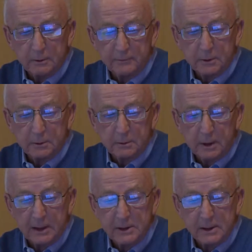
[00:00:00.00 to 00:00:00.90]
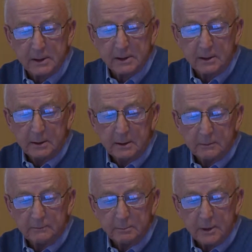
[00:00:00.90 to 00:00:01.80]
motor vehicle crashes
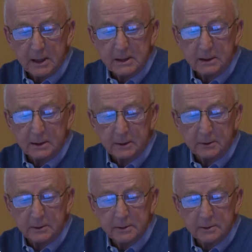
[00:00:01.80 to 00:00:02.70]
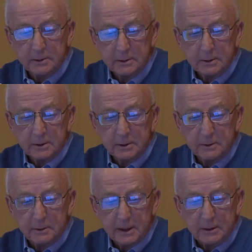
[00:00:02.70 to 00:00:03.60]
from 1900 to
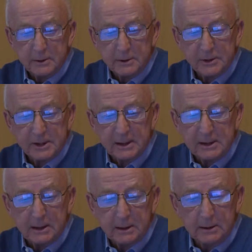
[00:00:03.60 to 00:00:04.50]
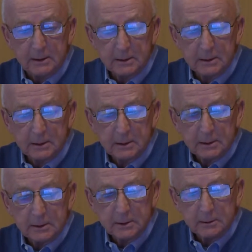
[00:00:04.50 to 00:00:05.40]
2016.
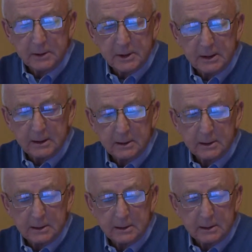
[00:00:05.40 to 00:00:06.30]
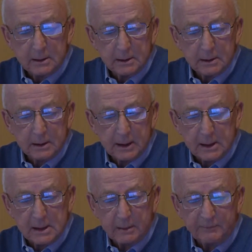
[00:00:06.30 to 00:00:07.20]
You can see that
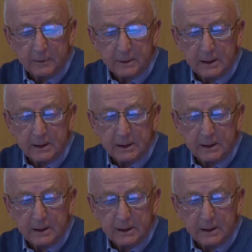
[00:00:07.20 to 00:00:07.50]
except for